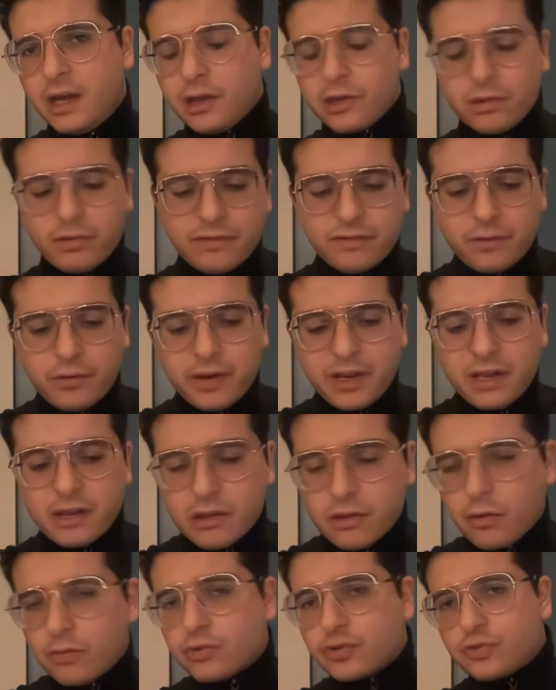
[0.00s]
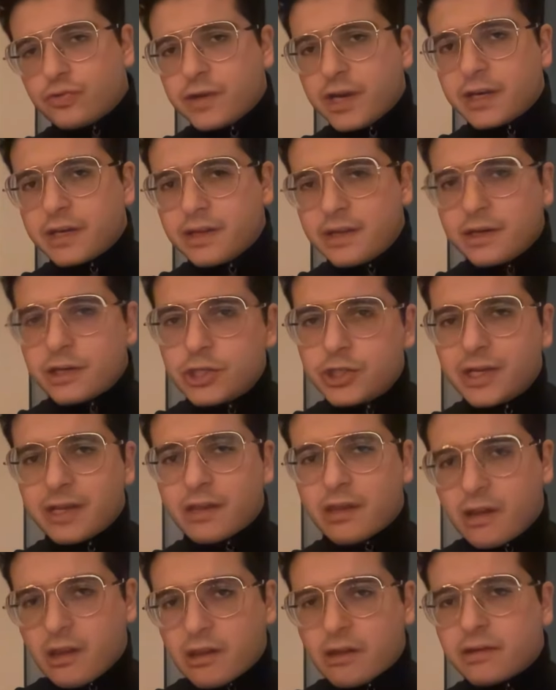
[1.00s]
So if there is no Trinity and
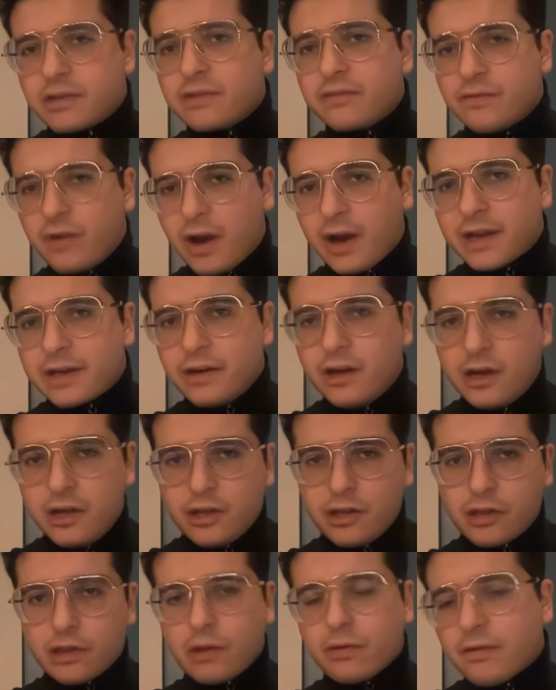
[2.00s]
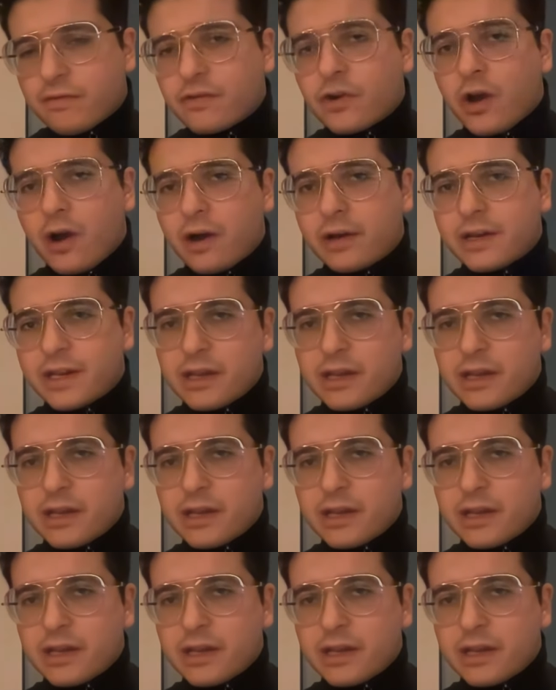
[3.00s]
Jesus is a divine Son of God,